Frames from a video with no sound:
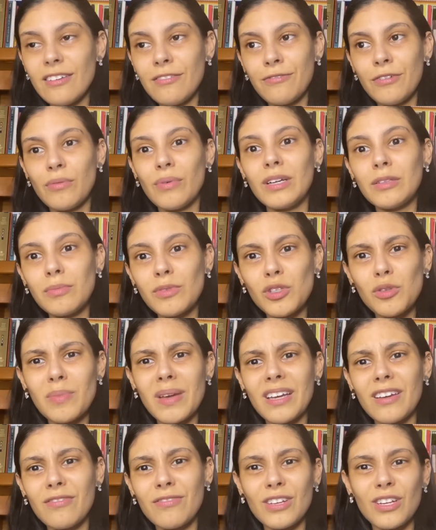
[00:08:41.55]
If you want me to
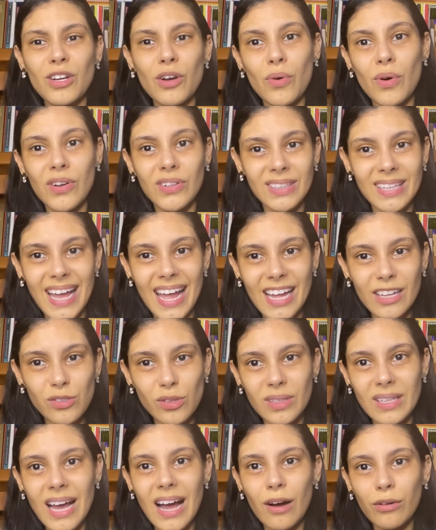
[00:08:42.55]
make a video on that,
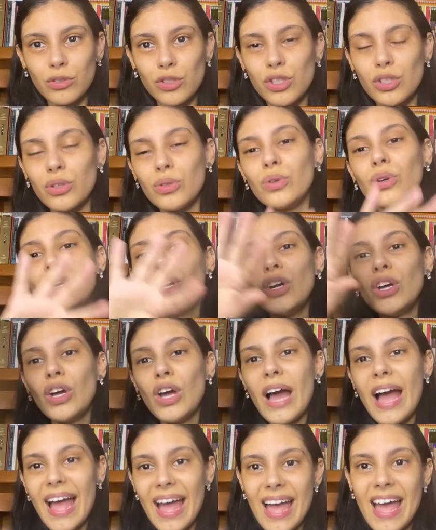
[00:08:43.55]
on how to
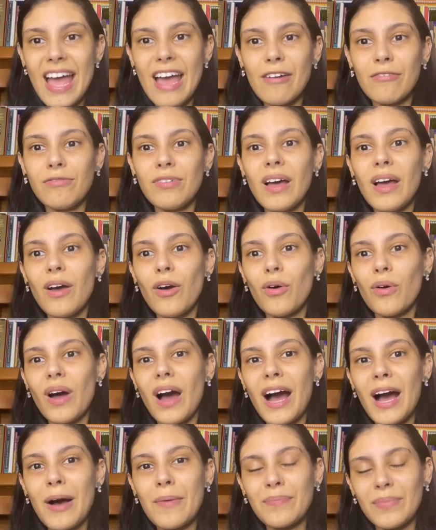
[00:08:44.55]
have
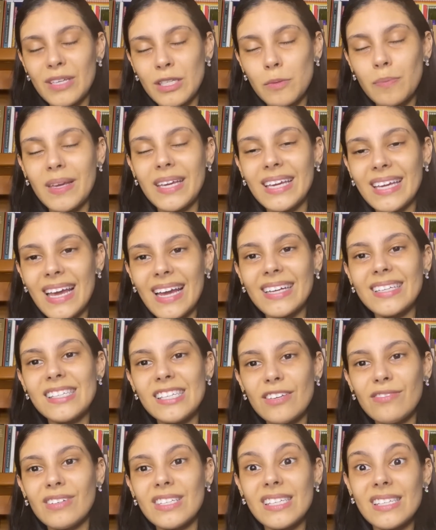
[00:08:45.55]
speaking
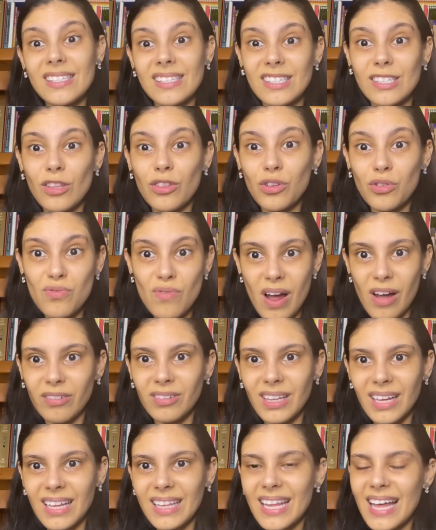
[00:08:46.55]
activities
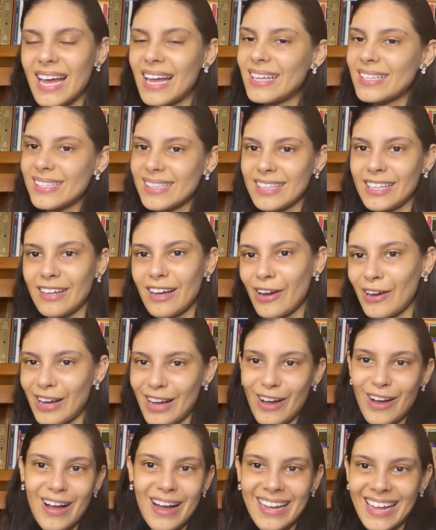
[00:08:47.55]
throughout the class,
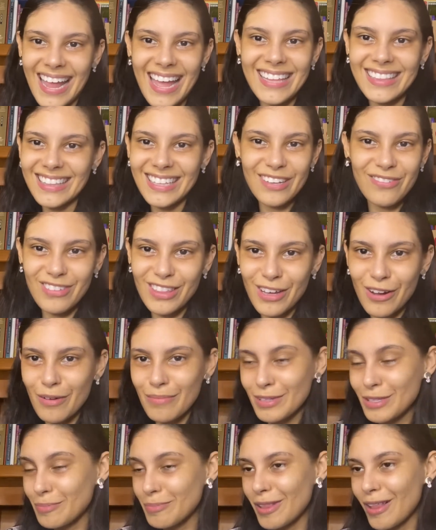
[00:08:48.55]
again, leave in the
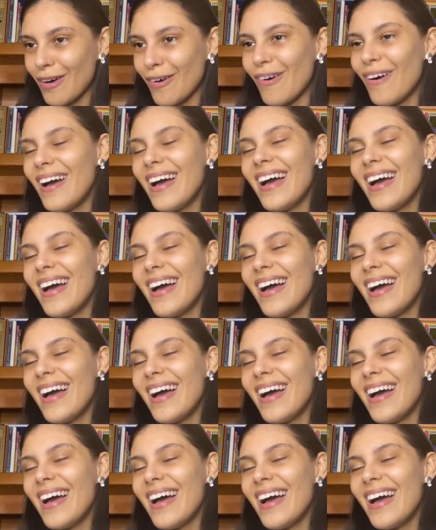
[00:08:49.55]
comments below.